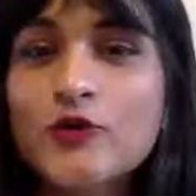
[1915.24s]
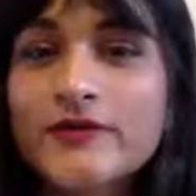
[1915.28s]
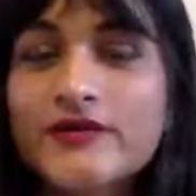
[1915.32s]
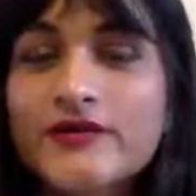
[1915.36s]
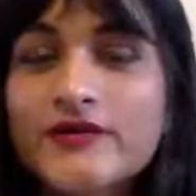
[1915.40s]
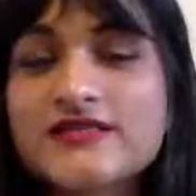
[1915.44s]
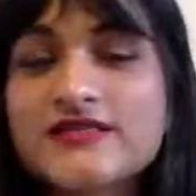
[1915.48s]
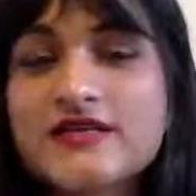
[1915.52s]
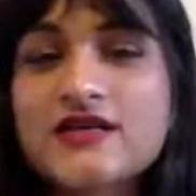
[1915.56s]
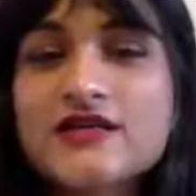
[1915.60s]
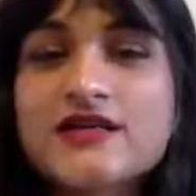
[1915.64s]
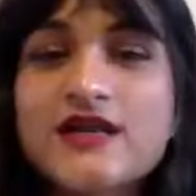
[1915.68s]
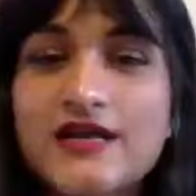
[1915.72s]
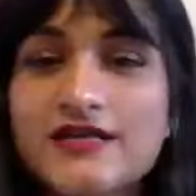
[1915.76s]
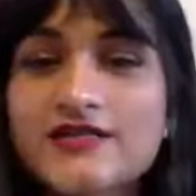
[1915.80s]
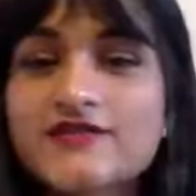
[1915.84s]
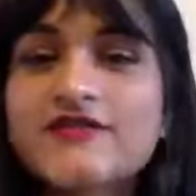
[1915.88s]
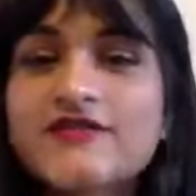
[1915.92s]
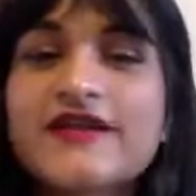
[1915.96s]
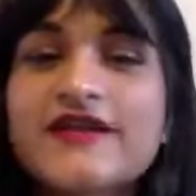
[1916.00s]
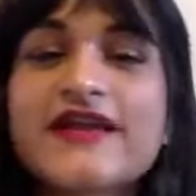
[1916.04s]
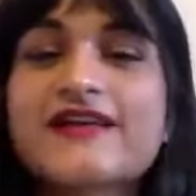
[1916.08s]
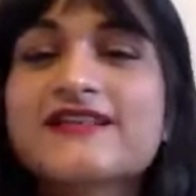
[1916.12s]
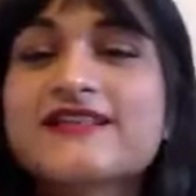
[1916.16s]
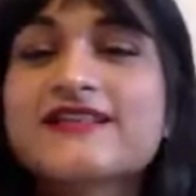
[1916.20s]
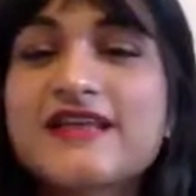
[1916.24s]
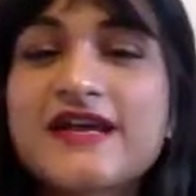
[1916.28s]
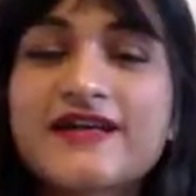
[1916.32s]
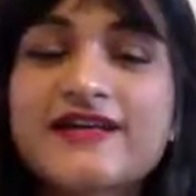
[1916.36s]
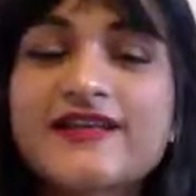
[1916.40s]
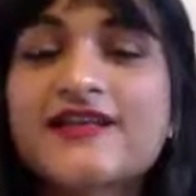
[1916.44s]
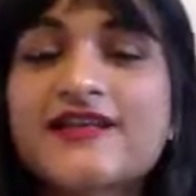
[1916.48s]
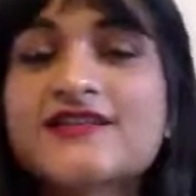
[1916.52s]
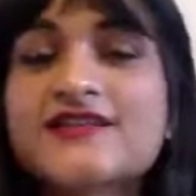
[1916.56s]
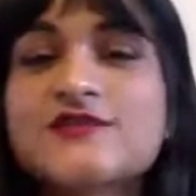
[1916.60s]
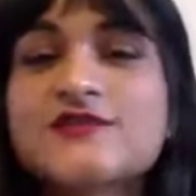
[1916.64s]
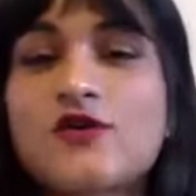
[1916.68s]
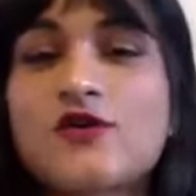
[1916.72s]
humans are transferring
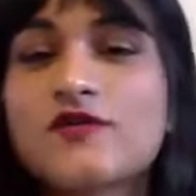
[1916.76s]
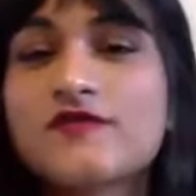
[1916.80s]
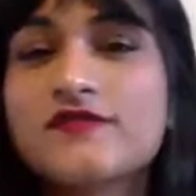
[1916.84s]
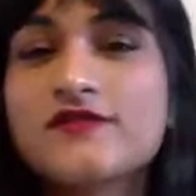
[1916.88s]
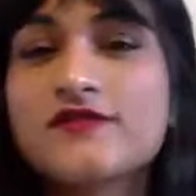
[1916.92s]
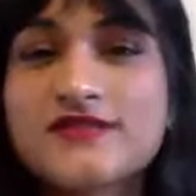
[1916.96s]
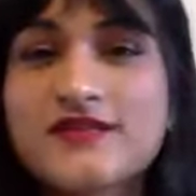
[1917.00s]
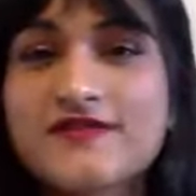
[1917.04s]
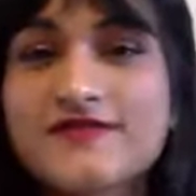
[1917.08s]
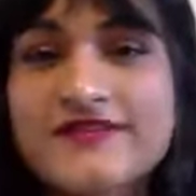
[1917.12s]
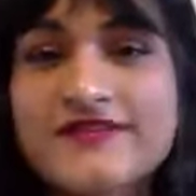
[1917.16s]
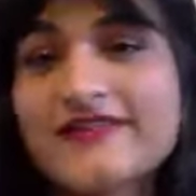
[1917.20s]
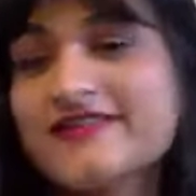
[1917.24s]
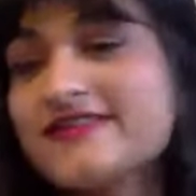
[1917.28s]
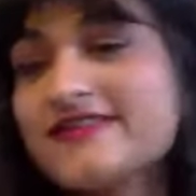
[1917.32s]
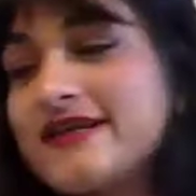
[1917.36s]
anxiety because all of us have